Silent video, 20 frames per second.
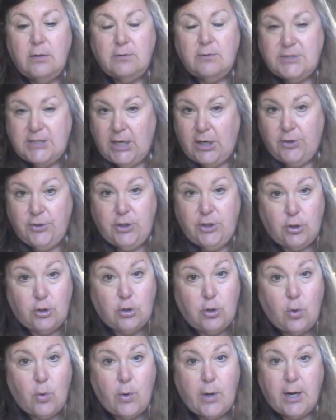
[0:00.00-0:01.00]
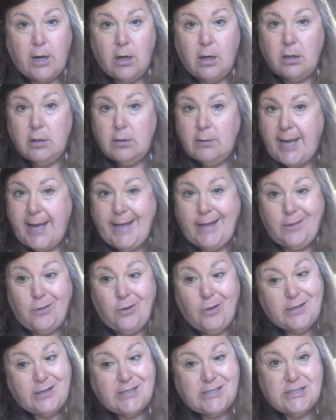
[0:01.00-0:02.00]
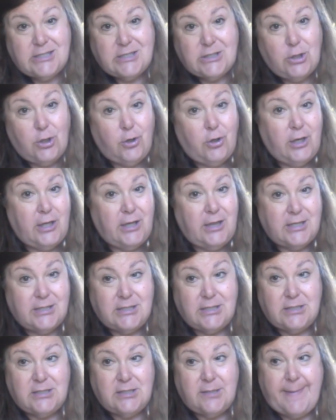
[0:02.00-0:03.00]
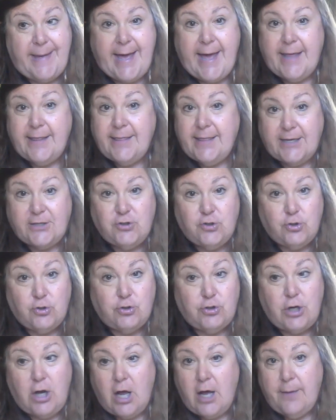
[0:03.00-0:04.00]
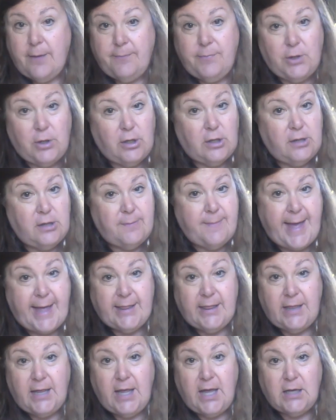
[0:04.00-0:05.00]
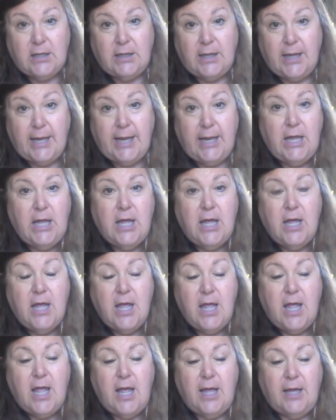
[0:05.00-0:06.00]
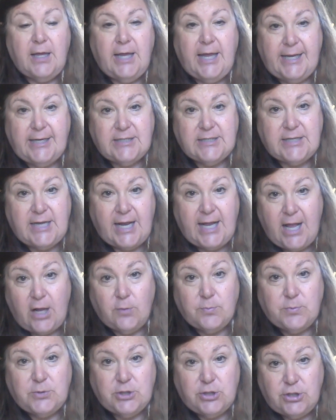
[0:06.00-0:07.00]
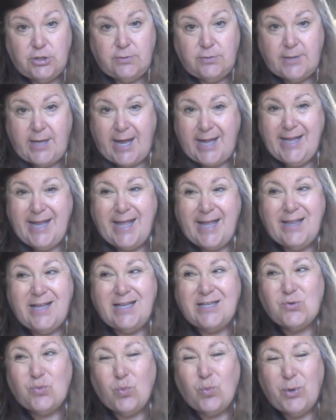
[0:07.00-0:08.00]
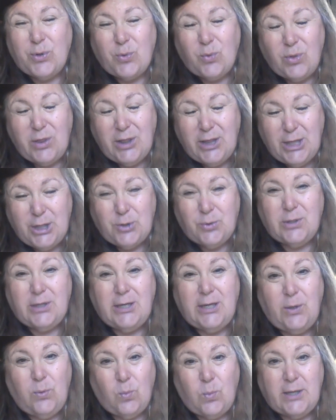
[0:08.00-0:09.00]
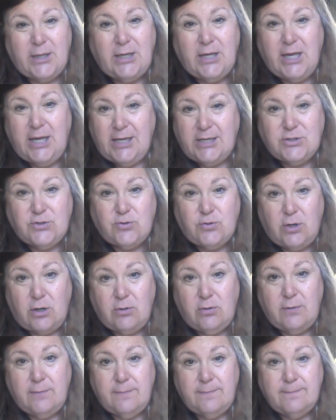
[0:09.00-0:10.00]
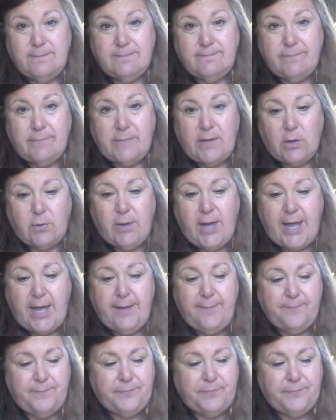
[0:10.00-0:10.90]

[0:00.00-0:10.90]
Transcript: Tell your lawyer, hey, look, this is the good, this is the bad. That's your job, the good, the bad, and the ugly. Key cite helps you do that, and it's with literally one keystroke. Okay?